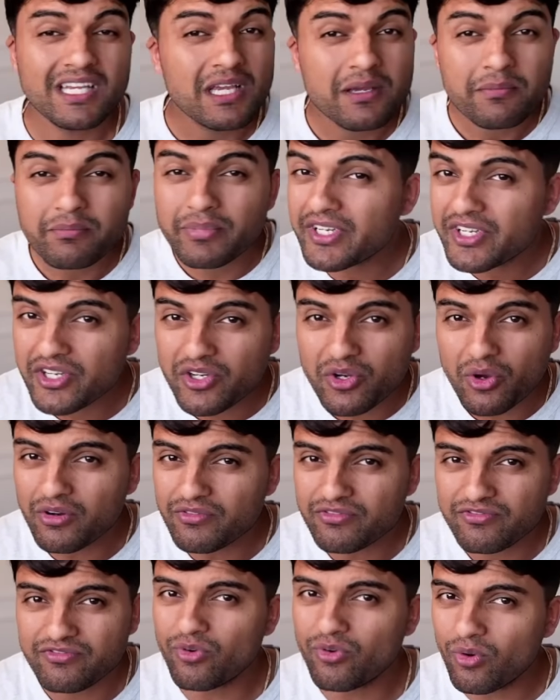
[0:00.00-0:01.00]
but not
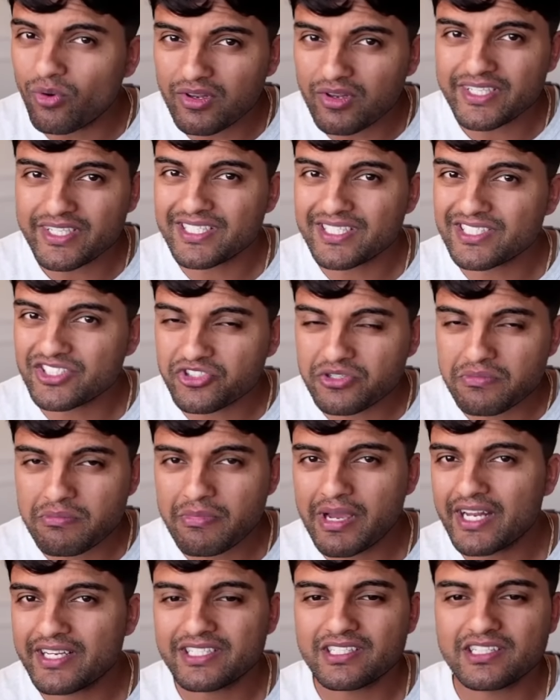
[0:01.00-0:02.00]
falling
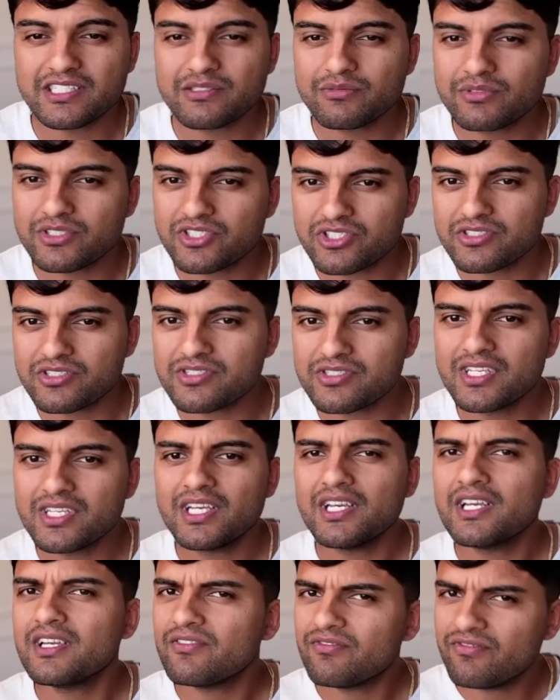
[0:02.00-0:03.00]
dramatically, which is
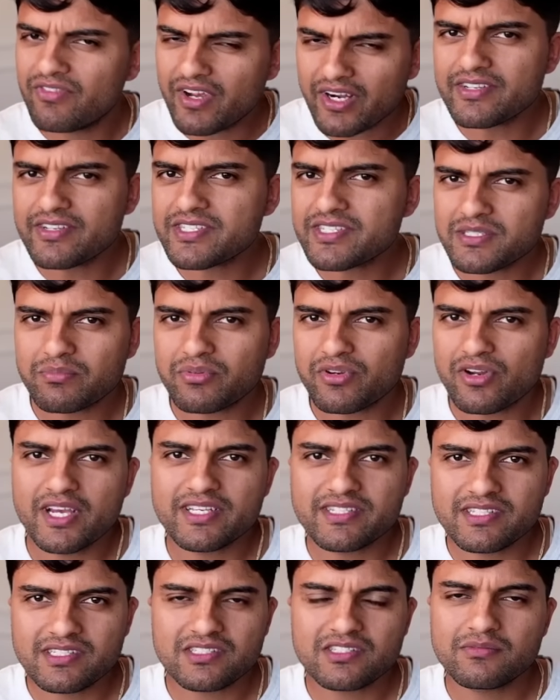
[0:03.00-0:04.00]
very
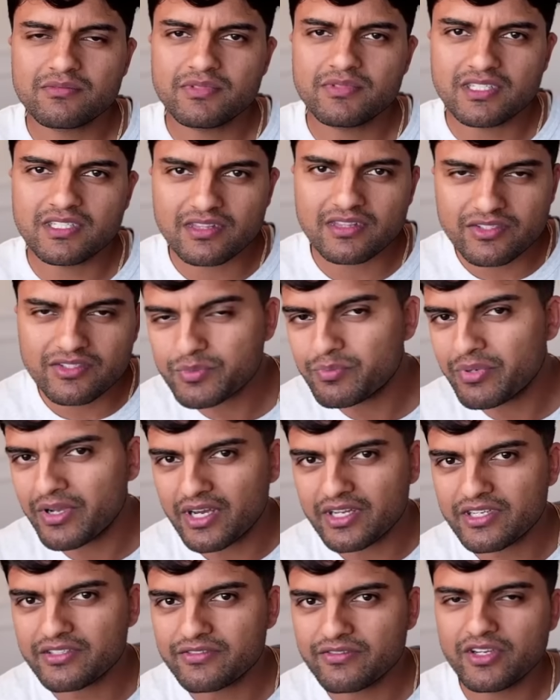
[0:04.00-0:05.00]
surprising to me in this part
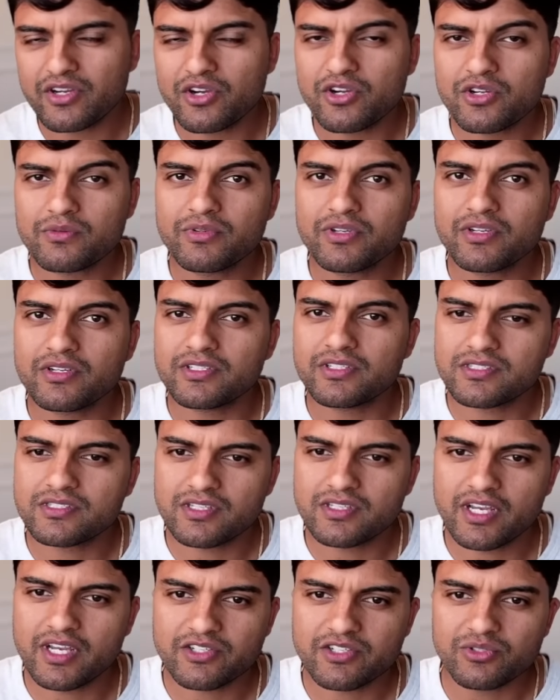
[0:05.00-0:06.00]
of the Hobart
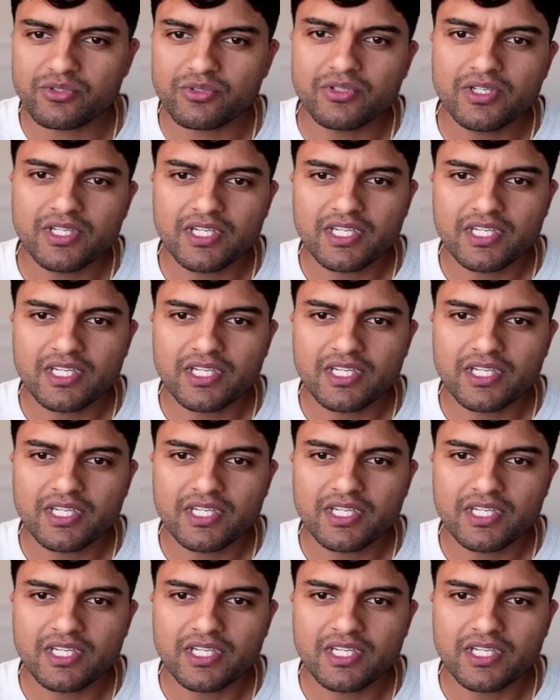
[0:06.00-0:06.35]
cycle.